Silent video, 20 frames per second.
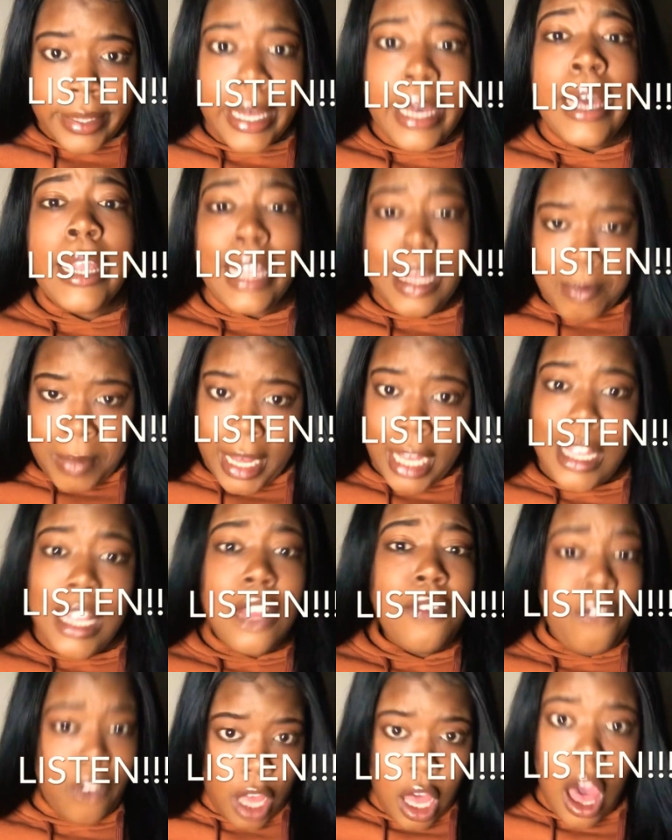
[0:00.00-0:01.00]
Let me get the
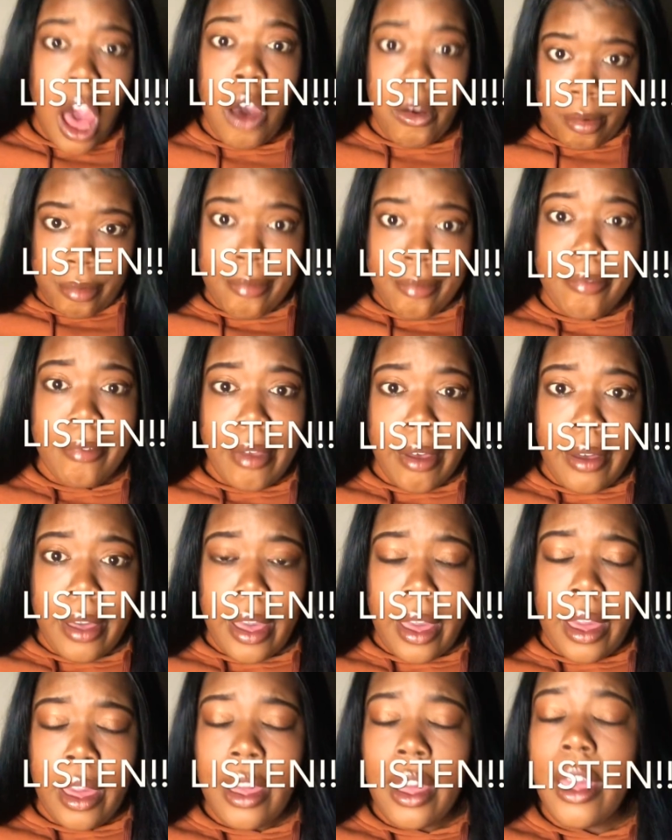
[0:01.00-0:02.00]
fuck on.
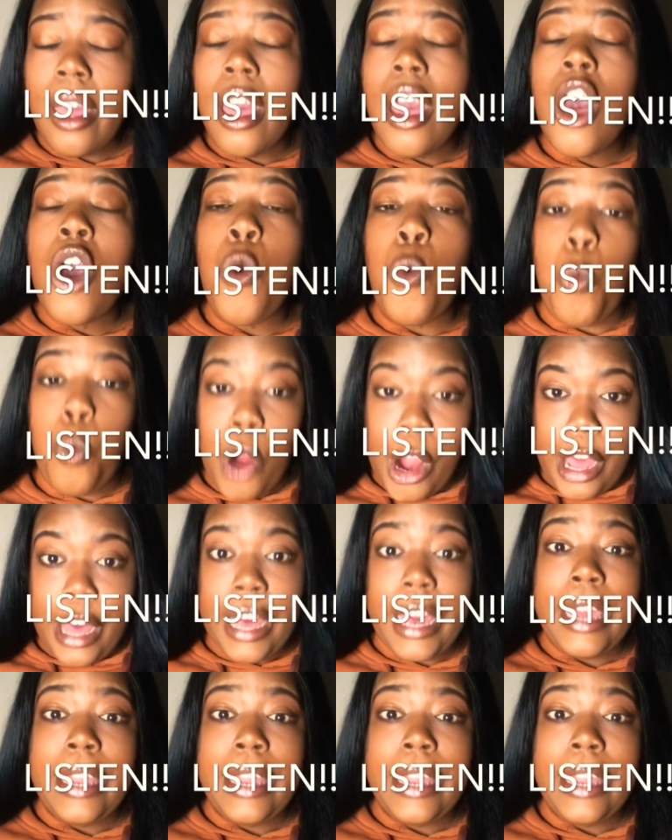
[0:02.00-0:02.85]
Okay? Run.